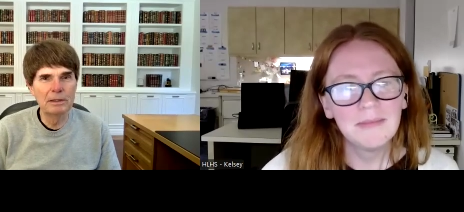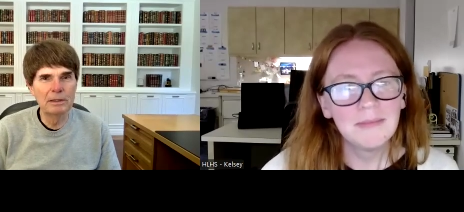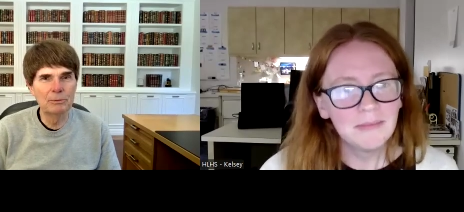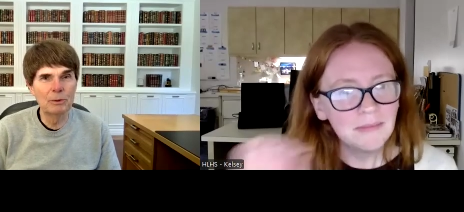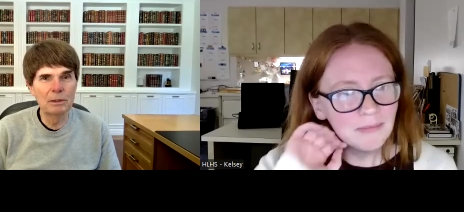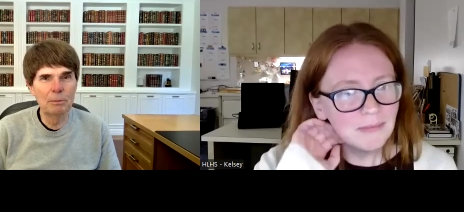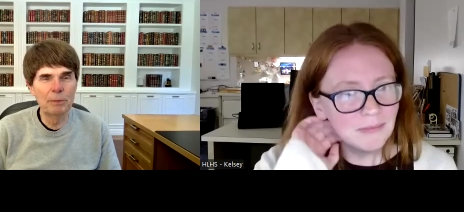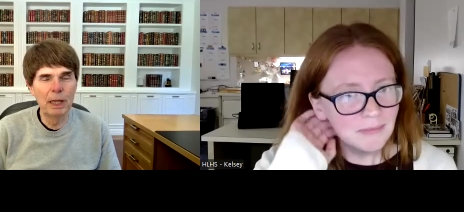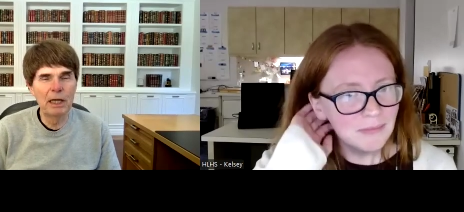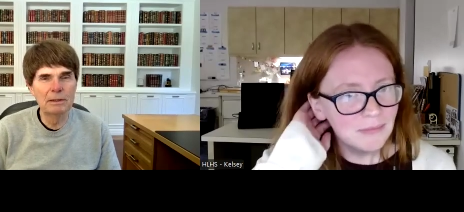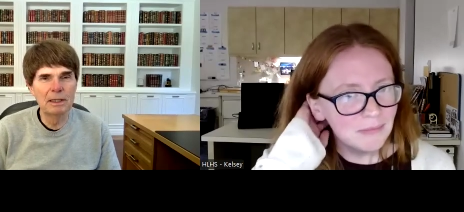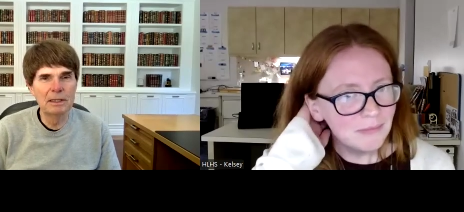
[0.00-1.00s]
Speaker 1: is, what the
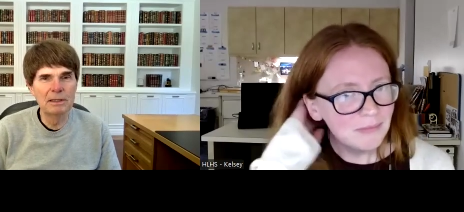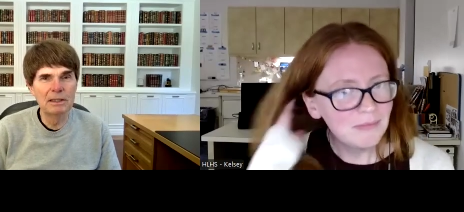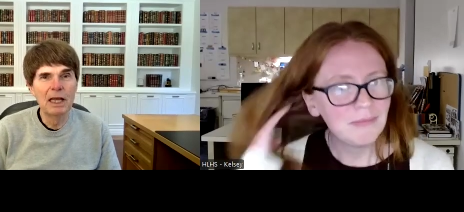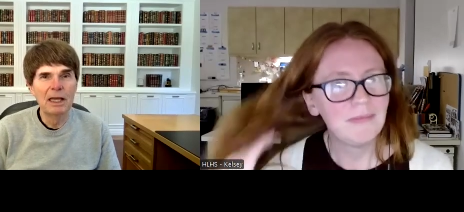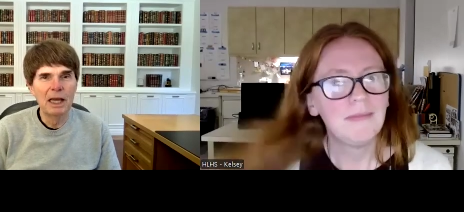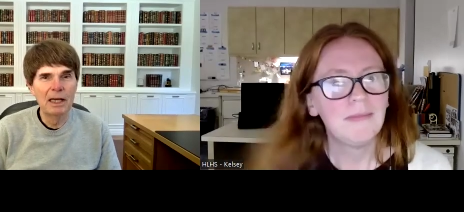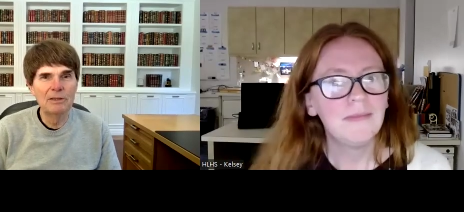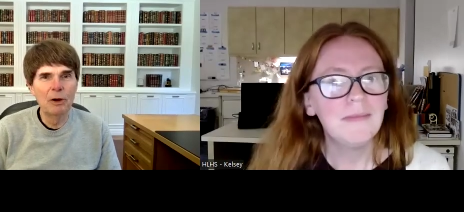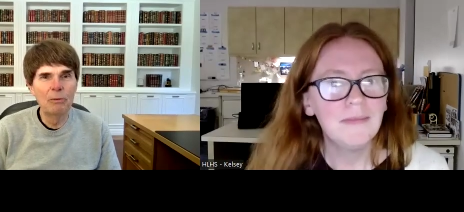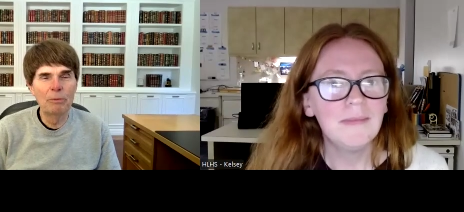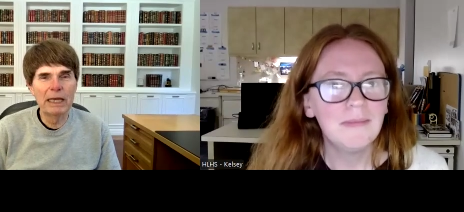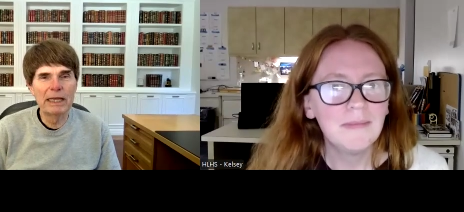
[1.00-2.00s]
plot is. I
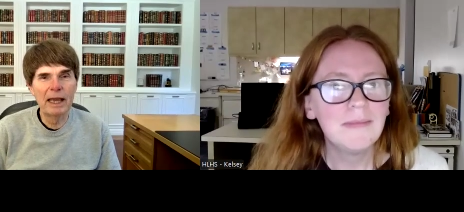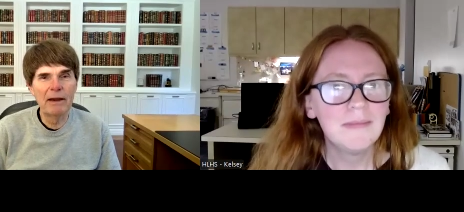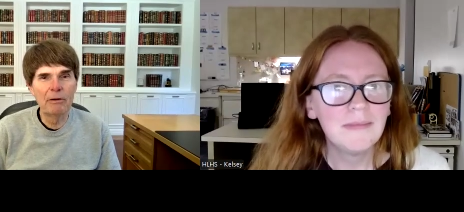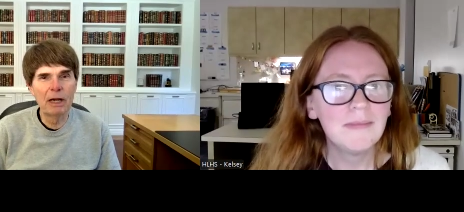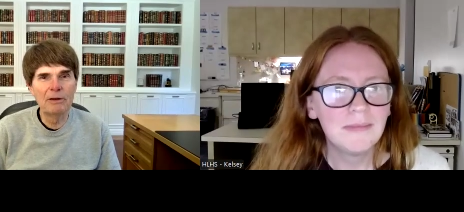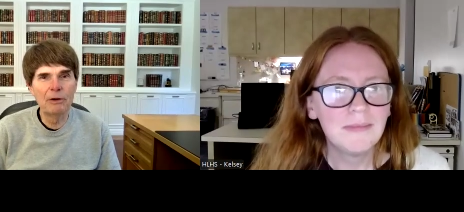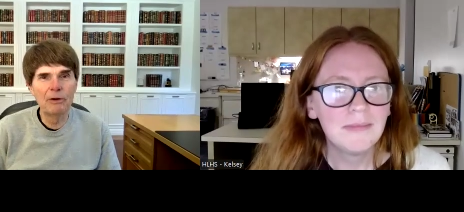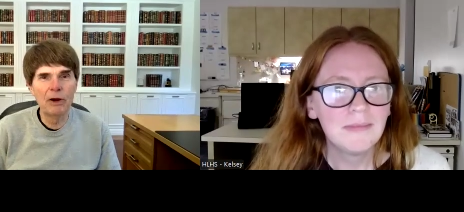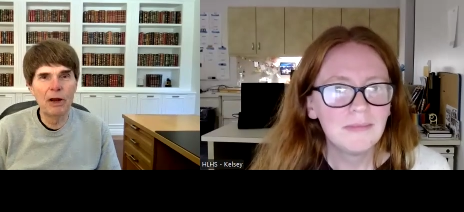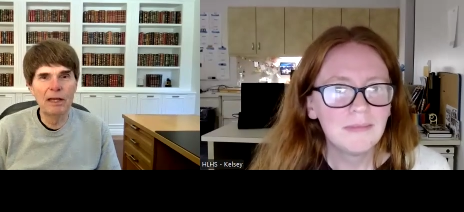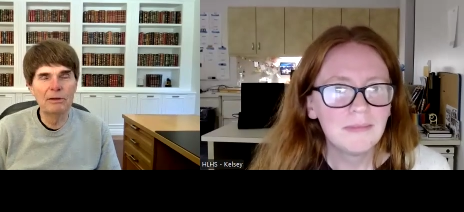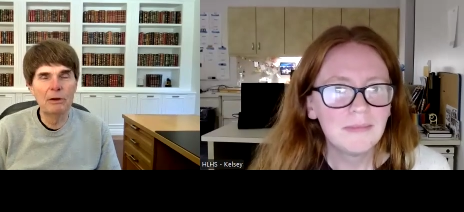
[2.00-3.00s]
know mm -hmm. my
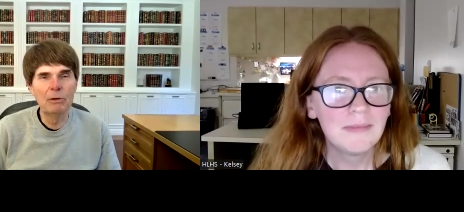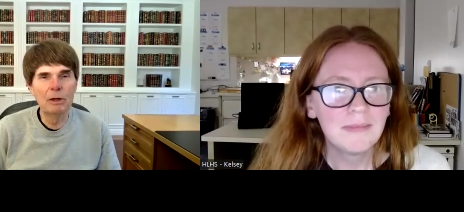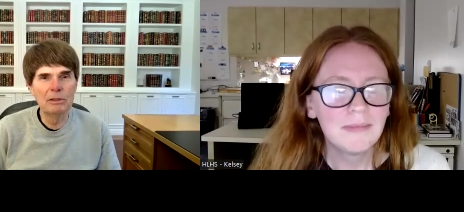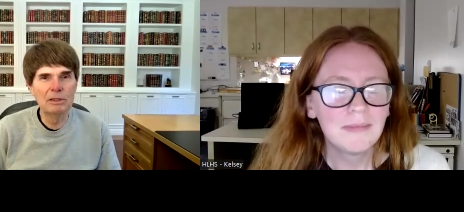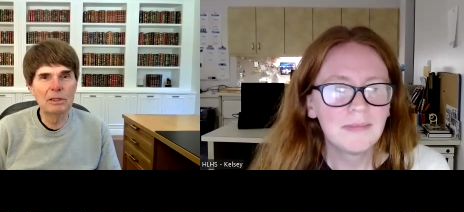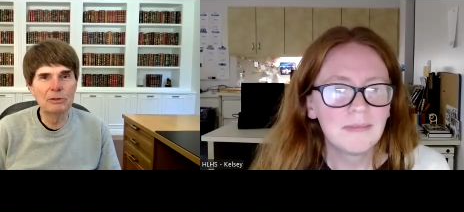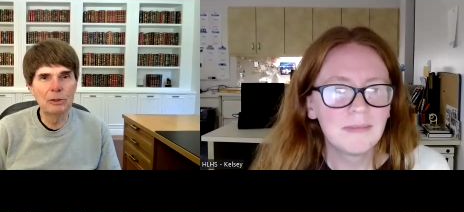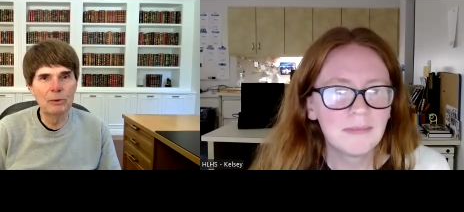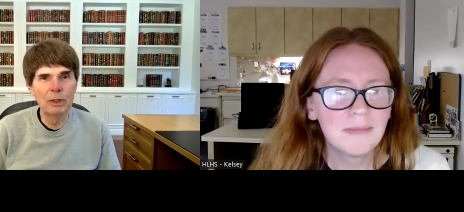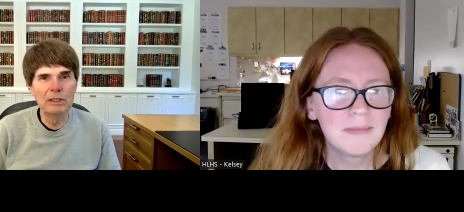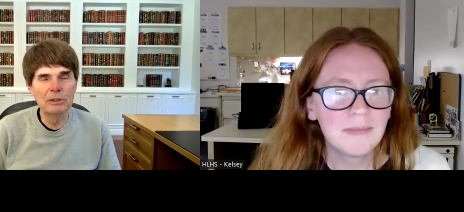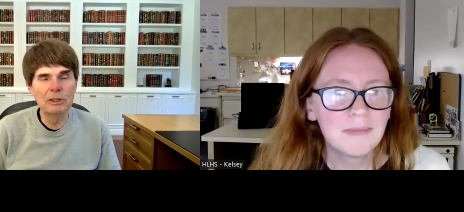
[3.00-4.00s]
character, I know her
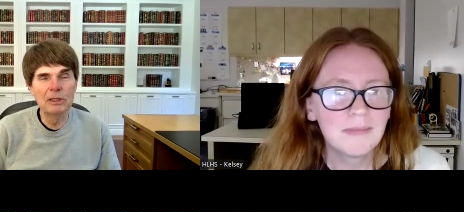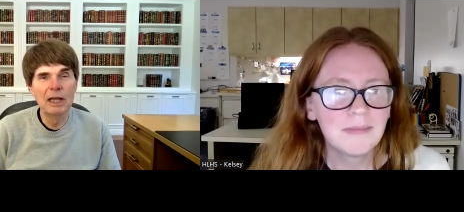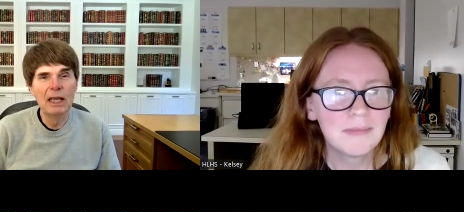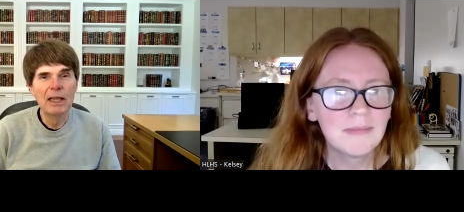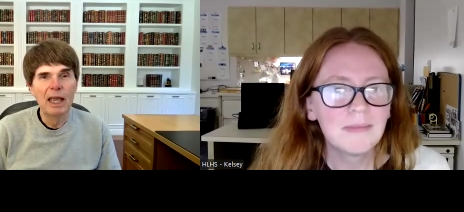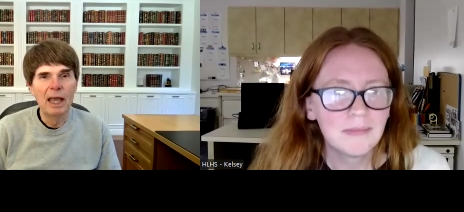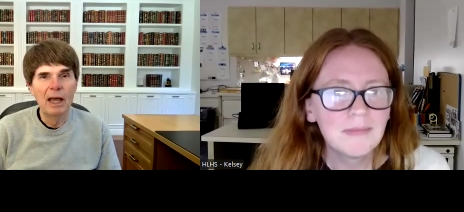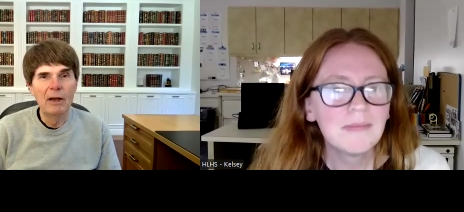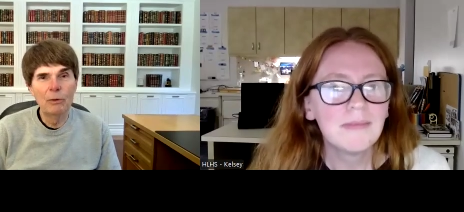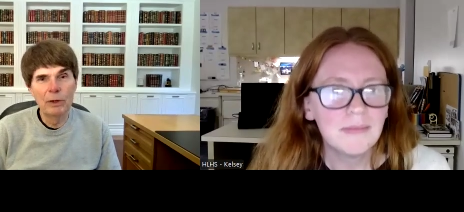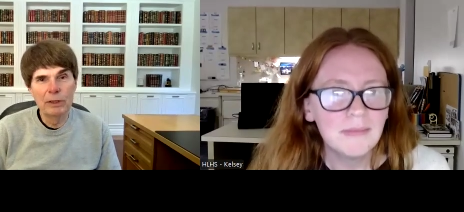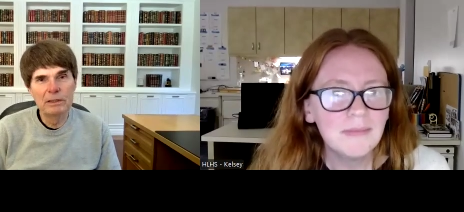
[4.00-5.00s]
situation
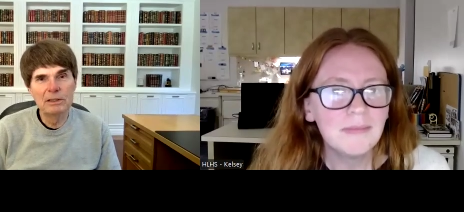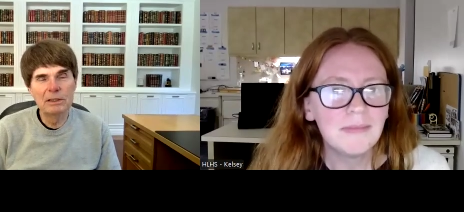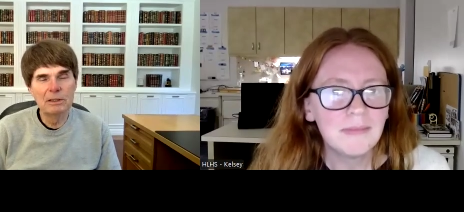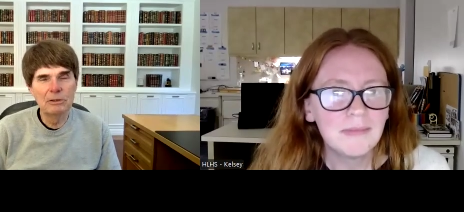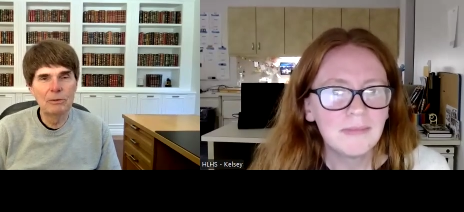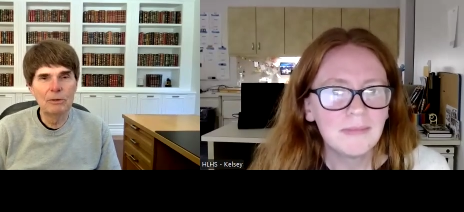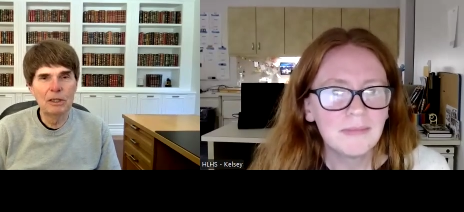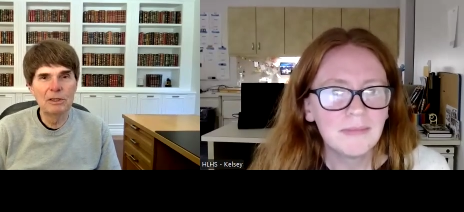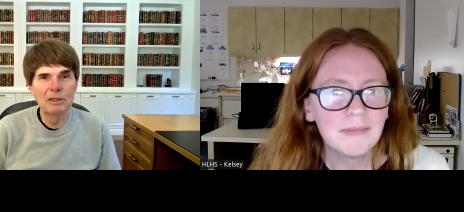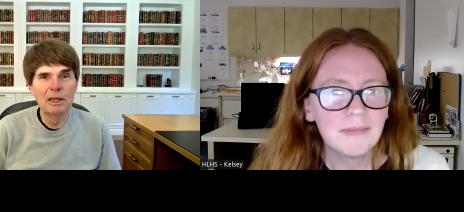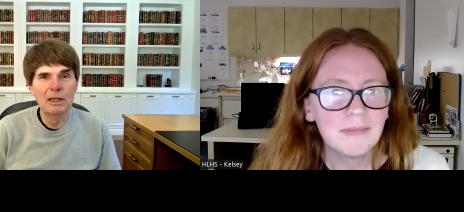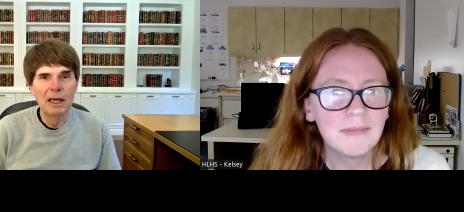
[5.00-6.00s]
or his
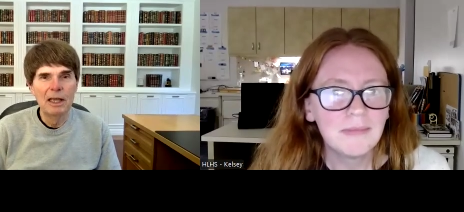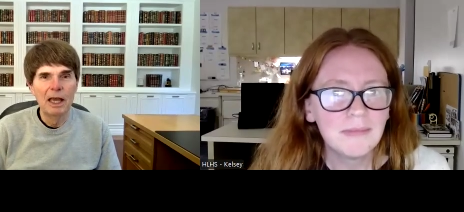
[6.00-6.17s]
situation.